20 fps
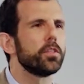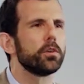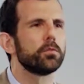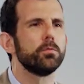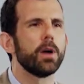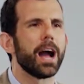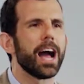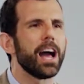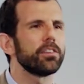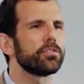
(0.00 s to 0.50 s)
the
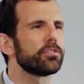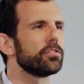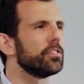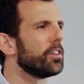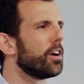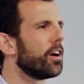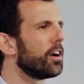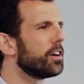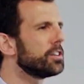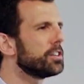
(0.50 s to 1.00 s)

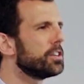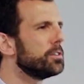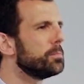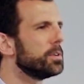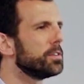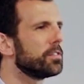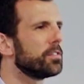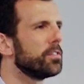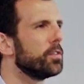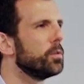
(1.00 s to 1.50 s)
rational
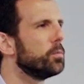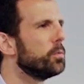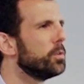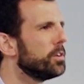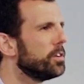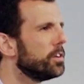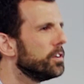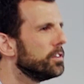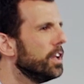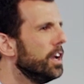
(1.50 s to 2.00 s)
arguments of the
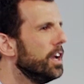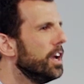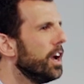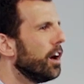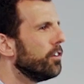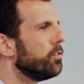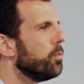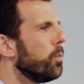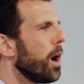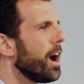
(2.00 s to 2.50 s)
world
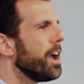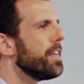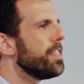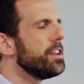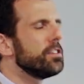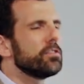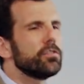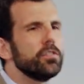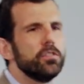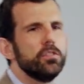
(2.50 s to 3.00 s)
of why
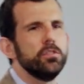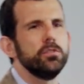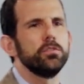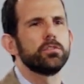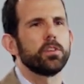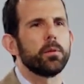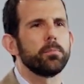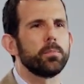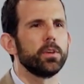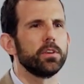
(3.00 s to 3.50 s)
they should do
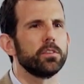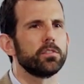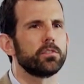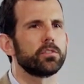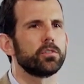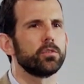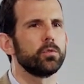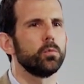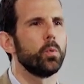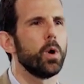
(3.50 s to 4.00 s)
something a
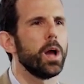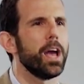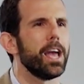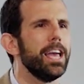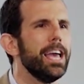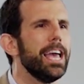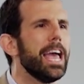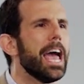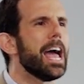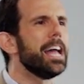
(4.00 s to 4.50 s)
certain way,
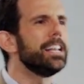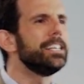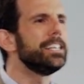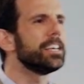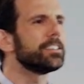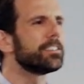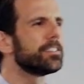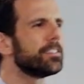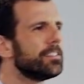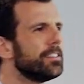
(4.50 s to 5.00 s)
and
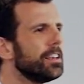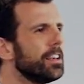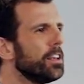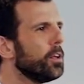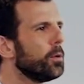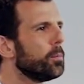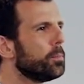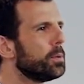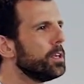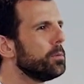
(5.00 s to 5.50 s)
yet
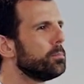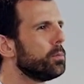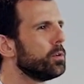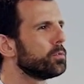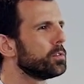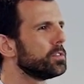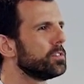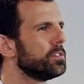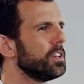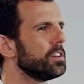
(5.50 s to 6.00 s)
still people
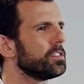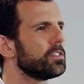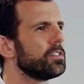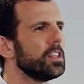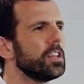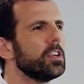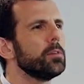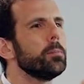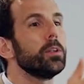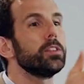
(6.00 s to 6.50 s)
resist.
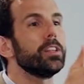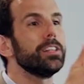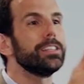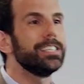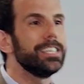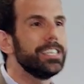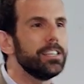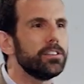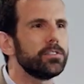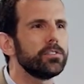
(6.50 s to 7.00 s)
Think about the
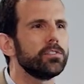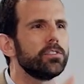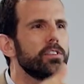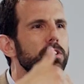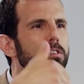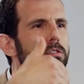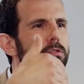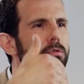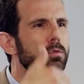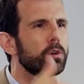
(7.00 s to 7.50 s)
leaders
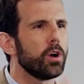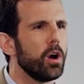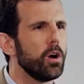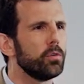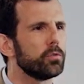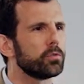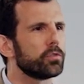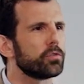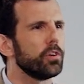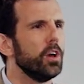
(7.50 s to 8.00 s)
that you
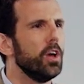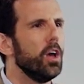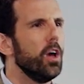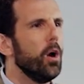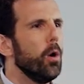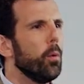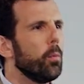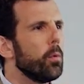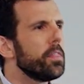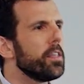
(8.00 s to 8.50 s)
coach
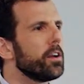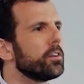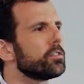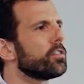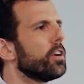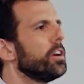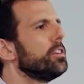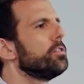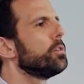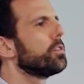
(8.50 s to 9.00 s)
when they're
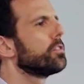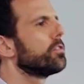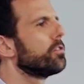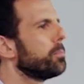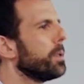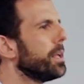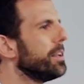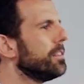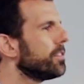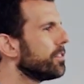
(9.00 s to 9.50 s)
trying to
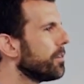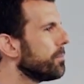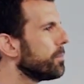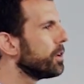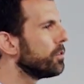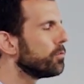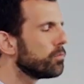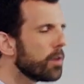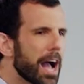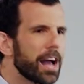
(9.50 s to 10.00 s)
explain
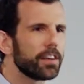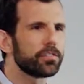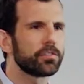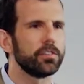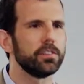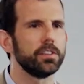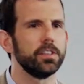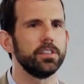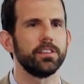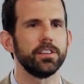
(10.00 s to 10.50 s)
something
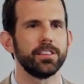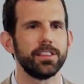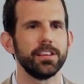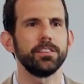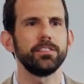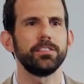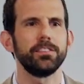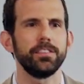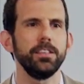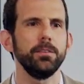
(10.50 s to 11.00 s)
rationally to
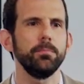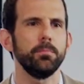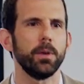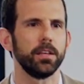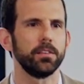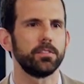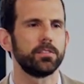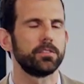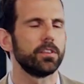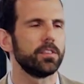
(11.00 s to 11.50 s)
their
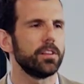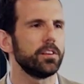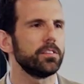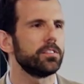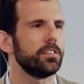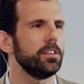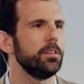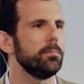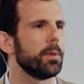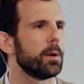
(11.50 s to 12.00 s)
teammates, to their
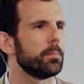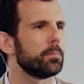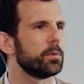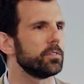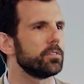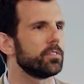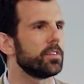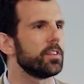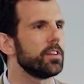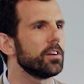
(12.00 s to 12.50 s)
team
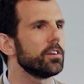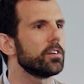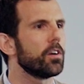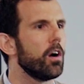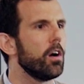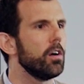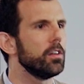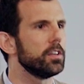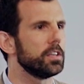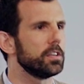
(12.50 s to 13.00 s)
members, to their
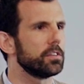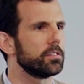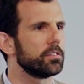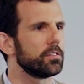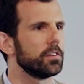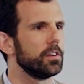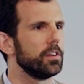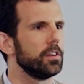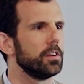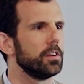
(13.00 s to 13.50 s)
colleagues.